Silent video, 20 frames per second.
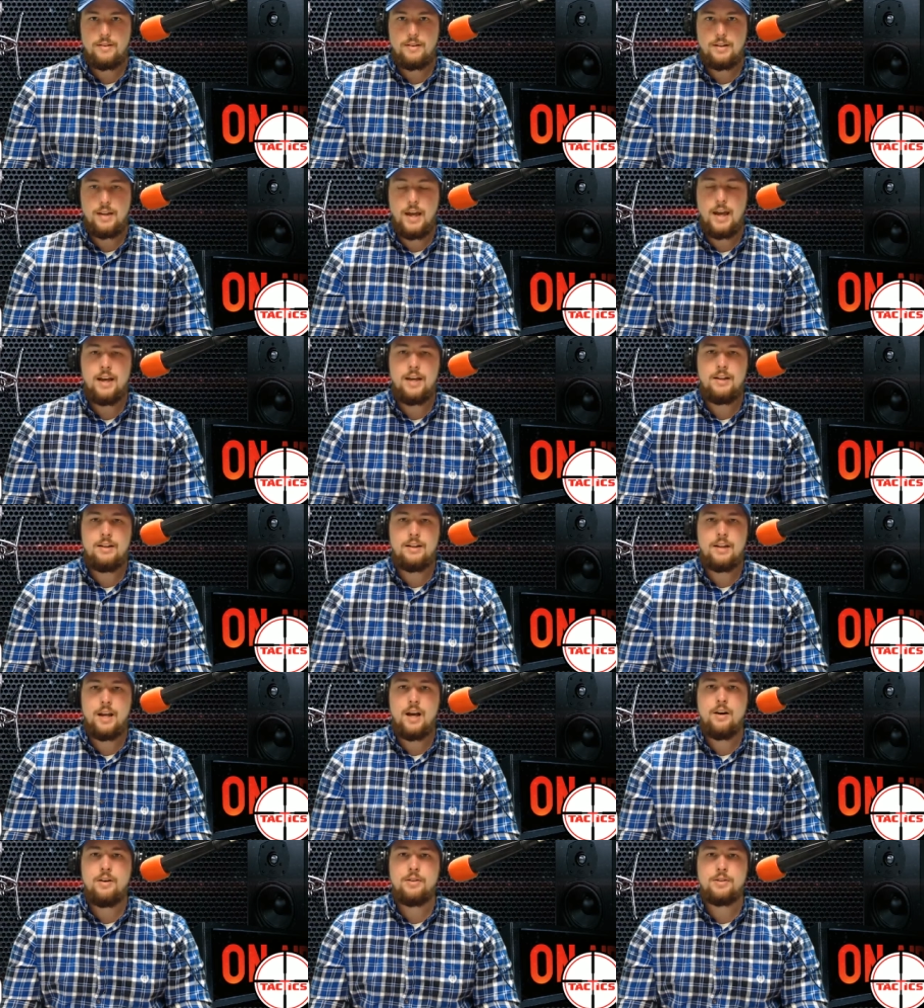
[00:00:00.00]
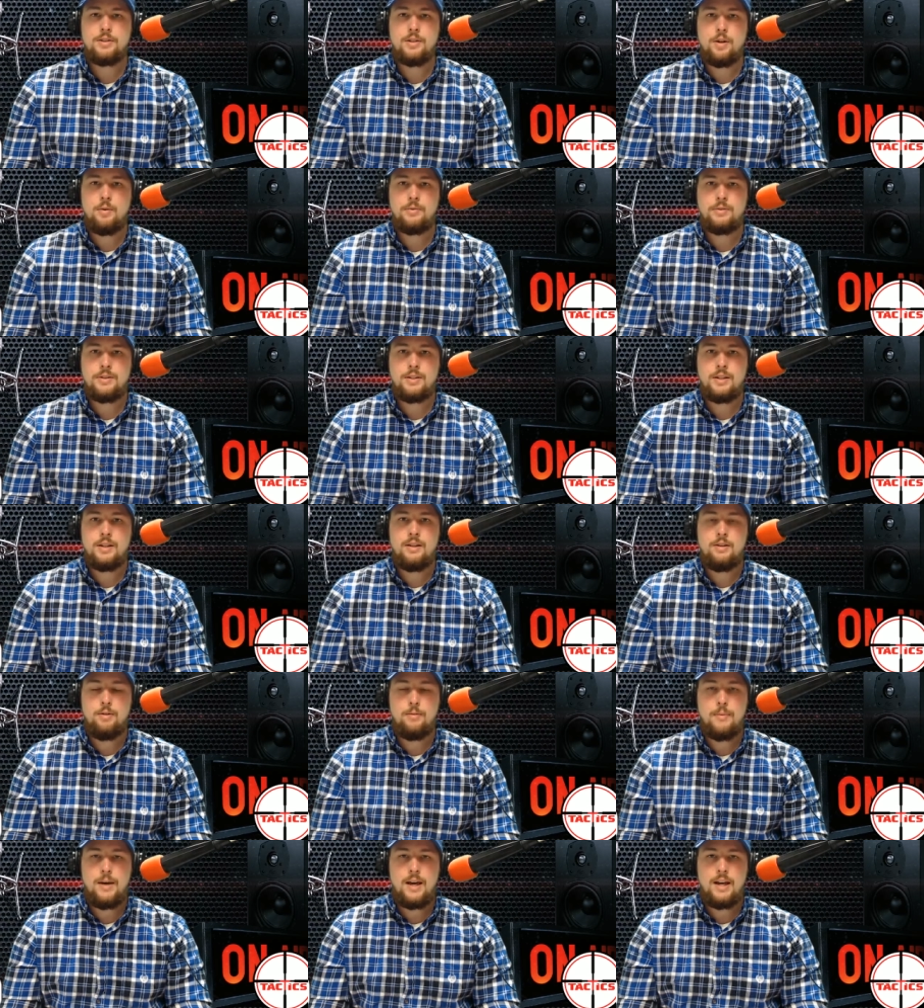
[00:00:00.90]
And they also see
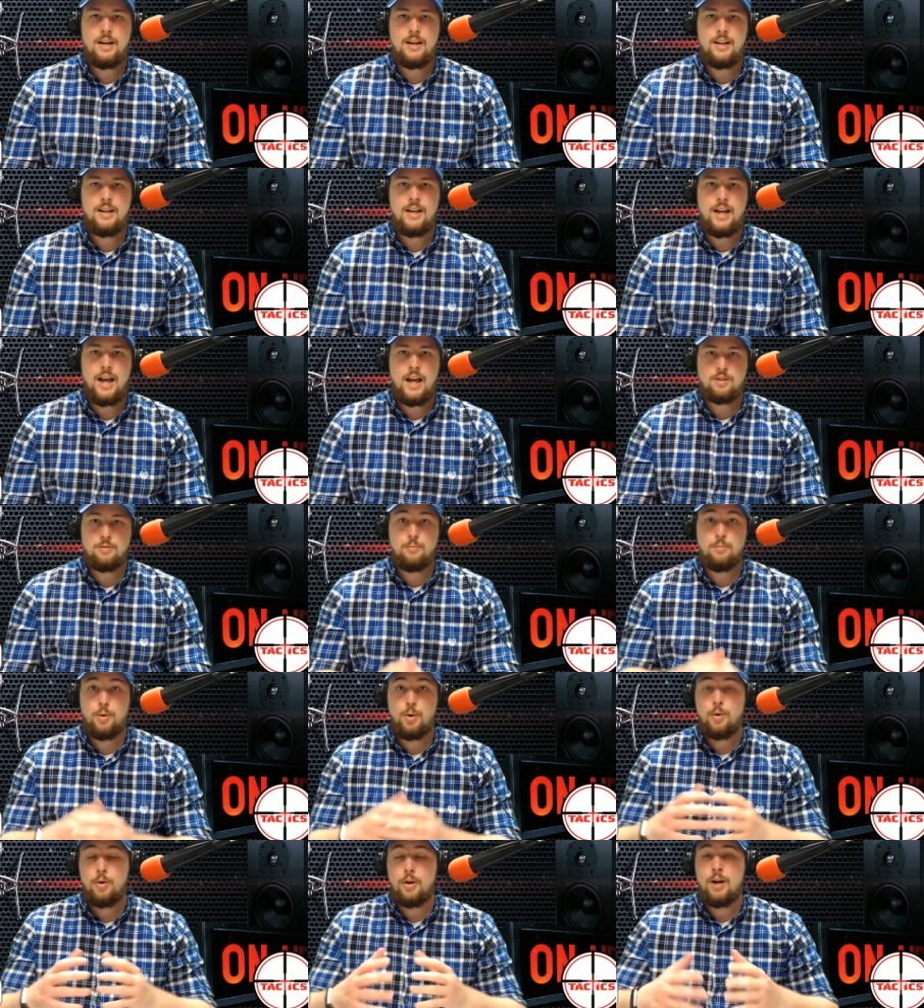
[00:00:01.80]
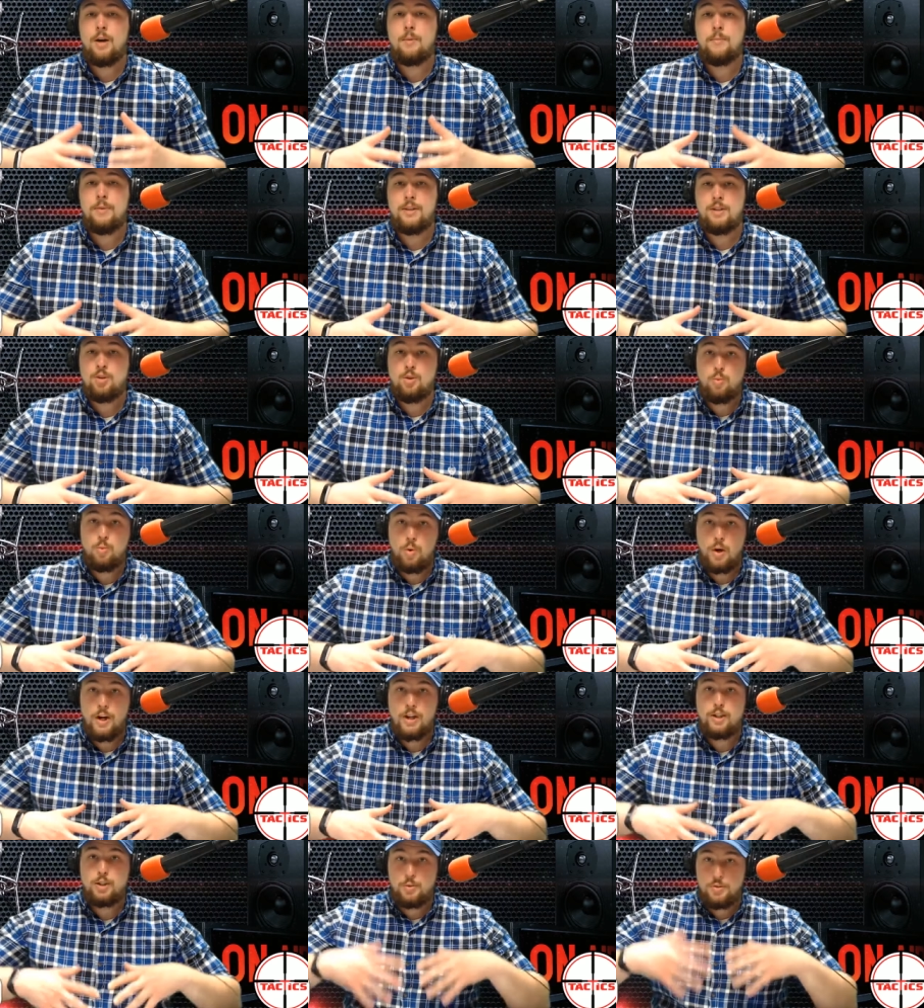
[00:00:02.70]
humanity as broken up into
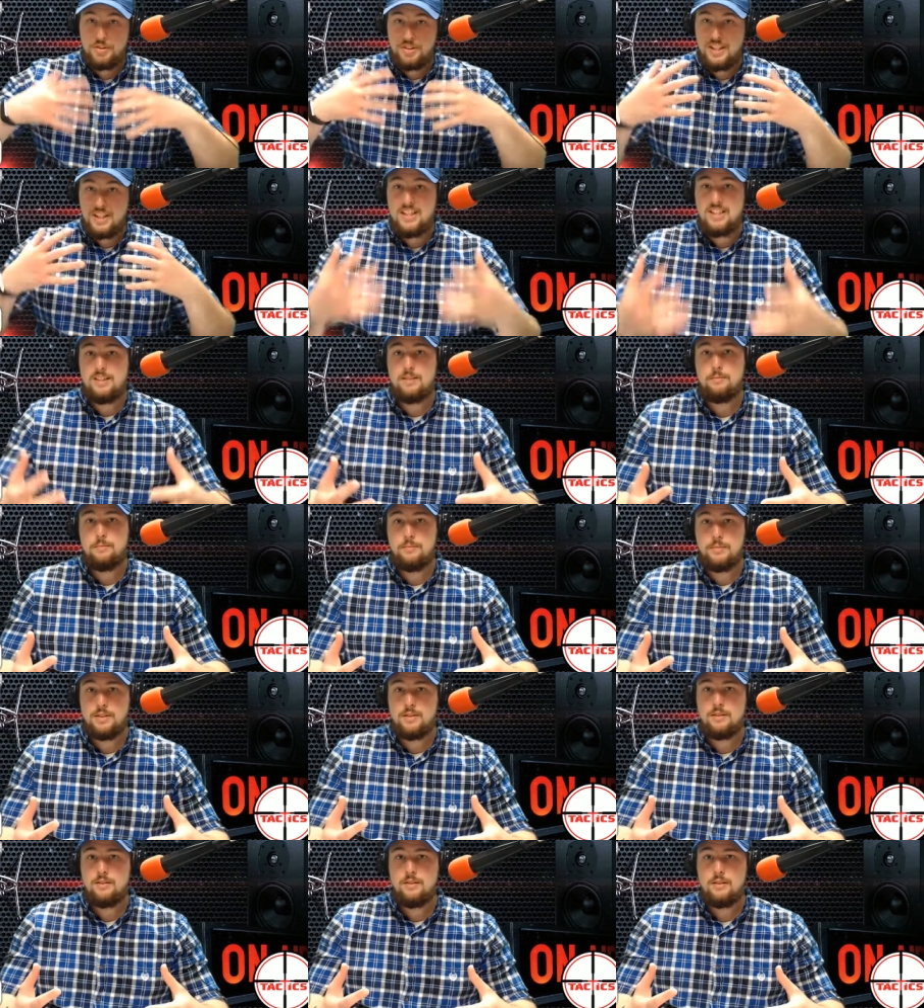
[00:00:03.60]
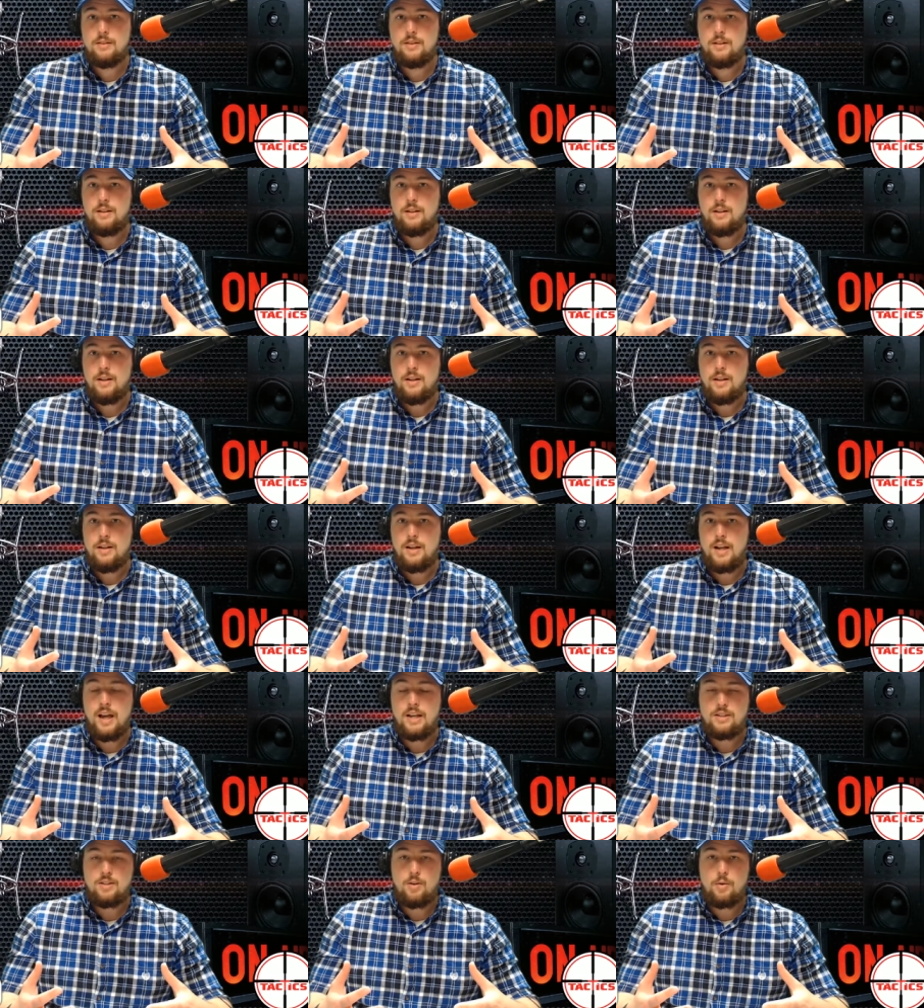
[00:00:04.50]
racial teams.
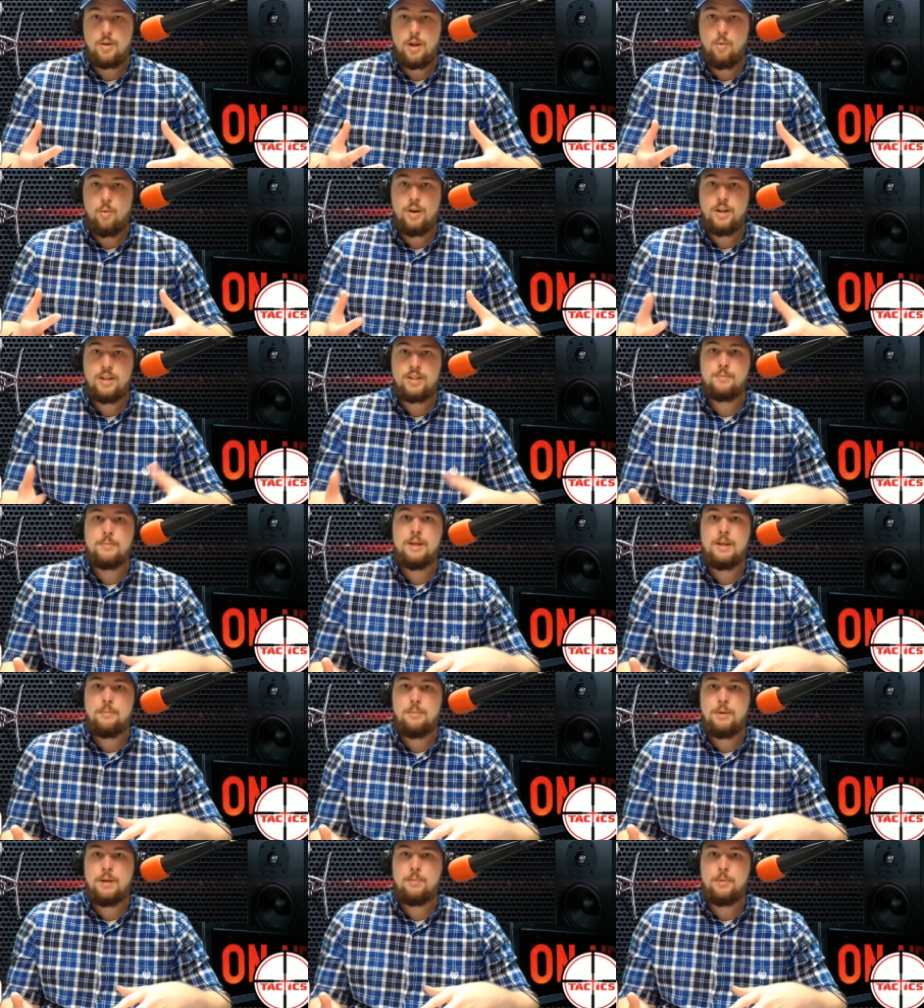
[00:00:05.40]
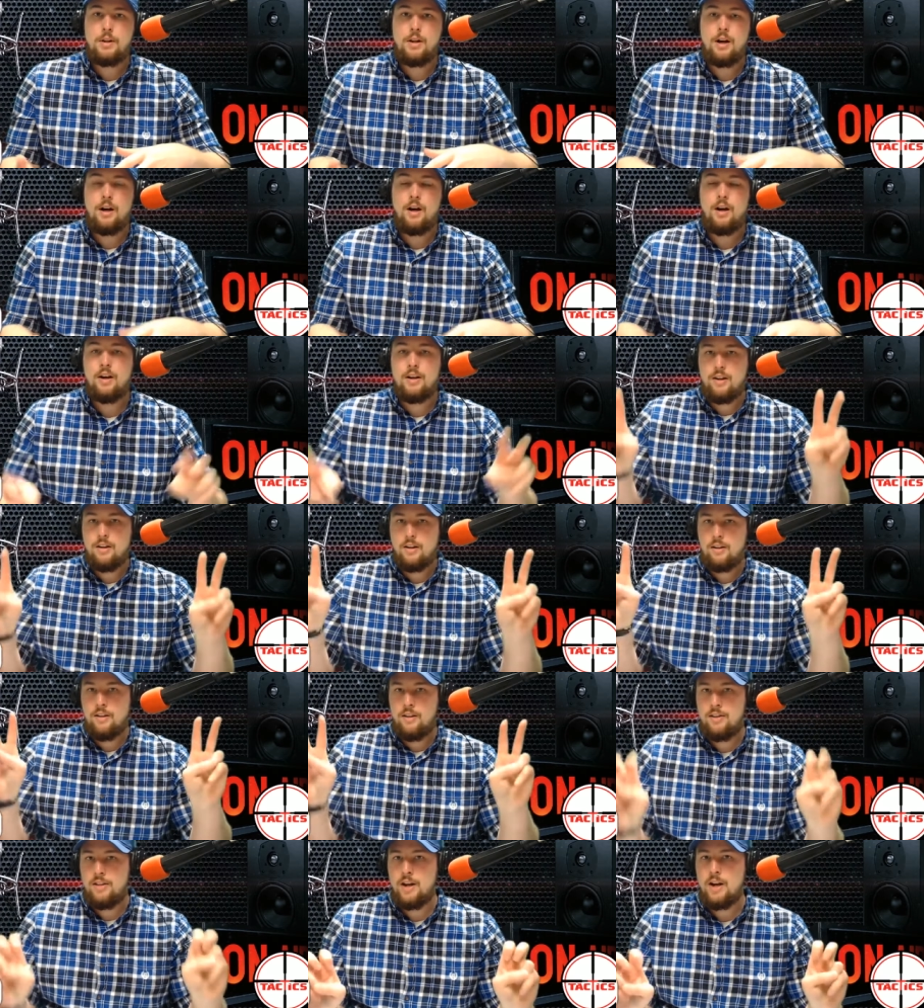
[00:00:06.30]
And so they want as many people on
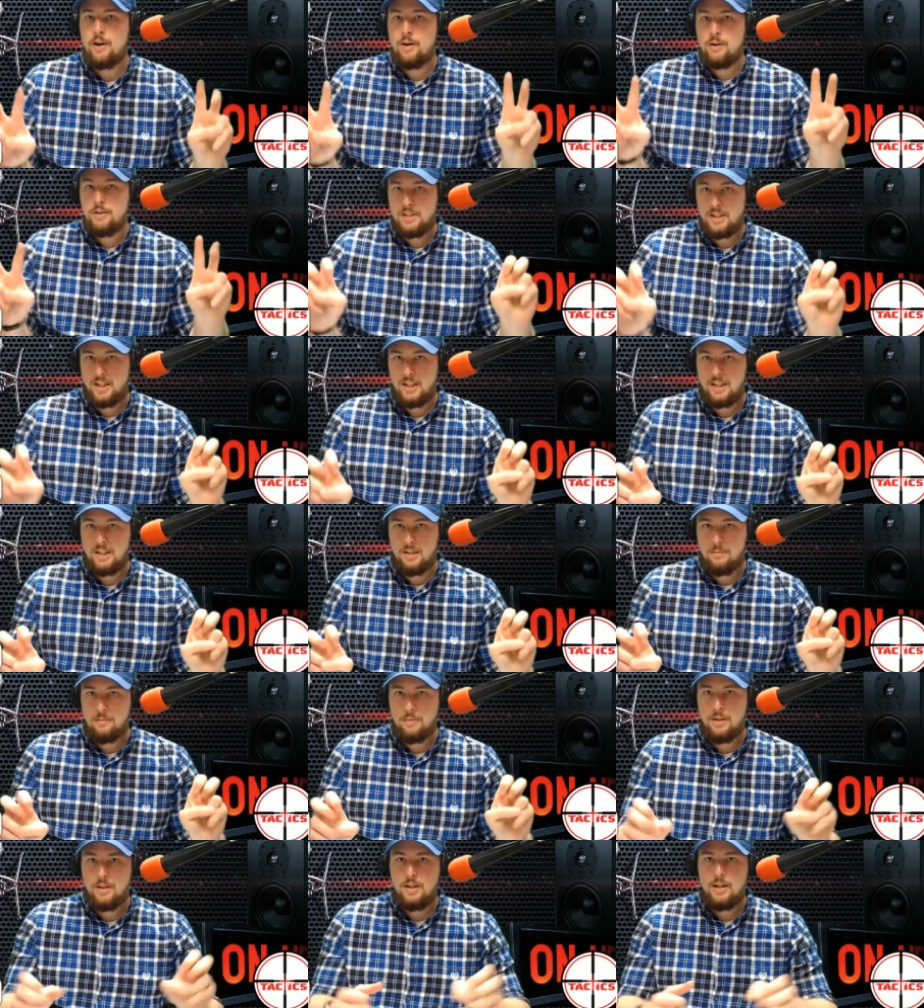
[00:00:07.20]
their team